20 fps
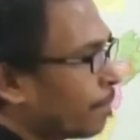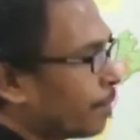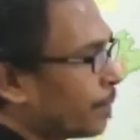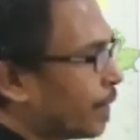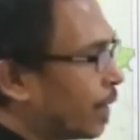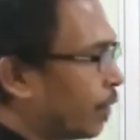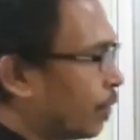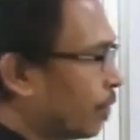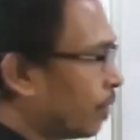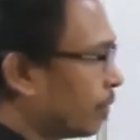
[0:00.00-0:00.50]

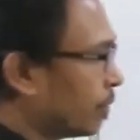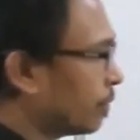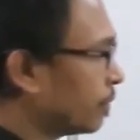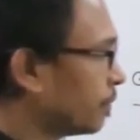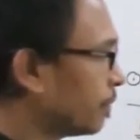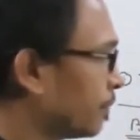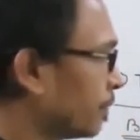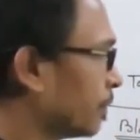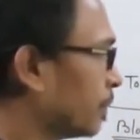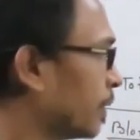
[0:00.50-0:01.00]
Now
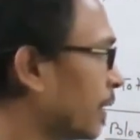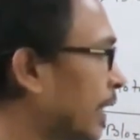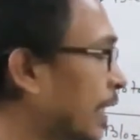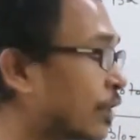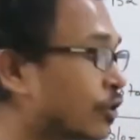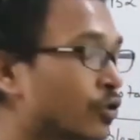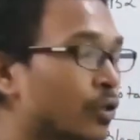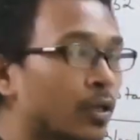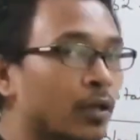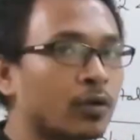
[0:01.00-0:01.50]

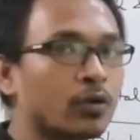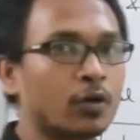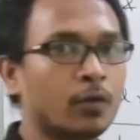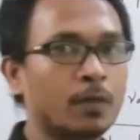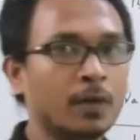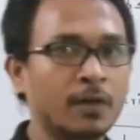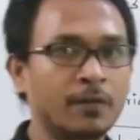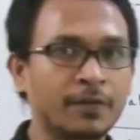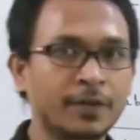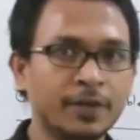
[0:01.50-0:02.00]
actual
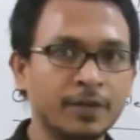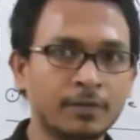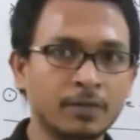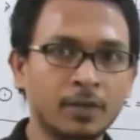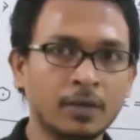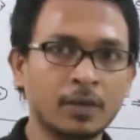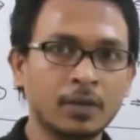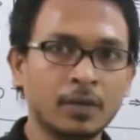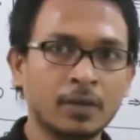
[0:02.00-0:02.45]
global variable.